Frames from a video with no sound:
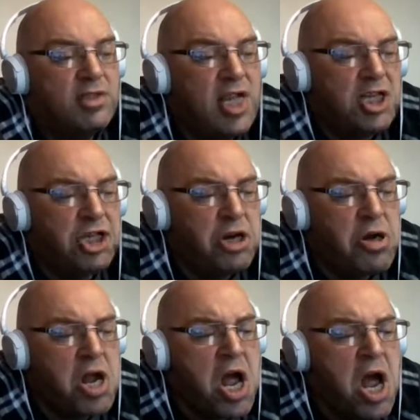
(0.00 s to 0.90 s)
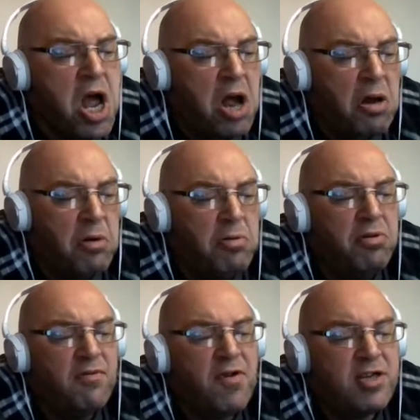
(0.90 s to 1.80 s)
Did you know
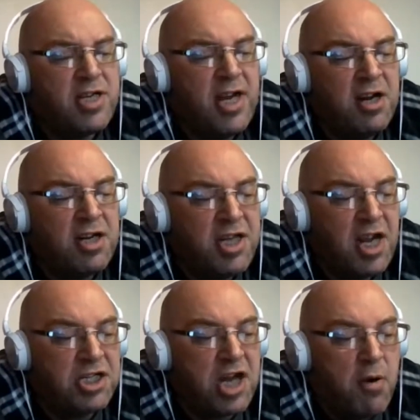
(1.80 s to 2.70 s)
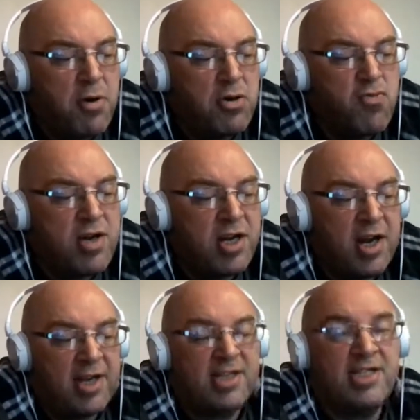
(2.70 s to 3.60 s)
the first English dictionary was written
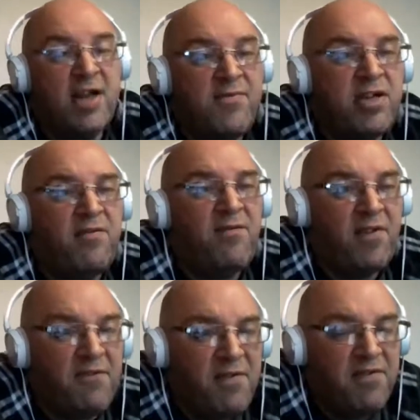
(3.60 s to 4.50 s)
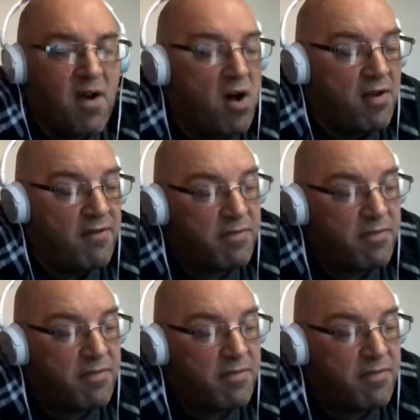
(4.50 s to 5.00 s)
in 1755?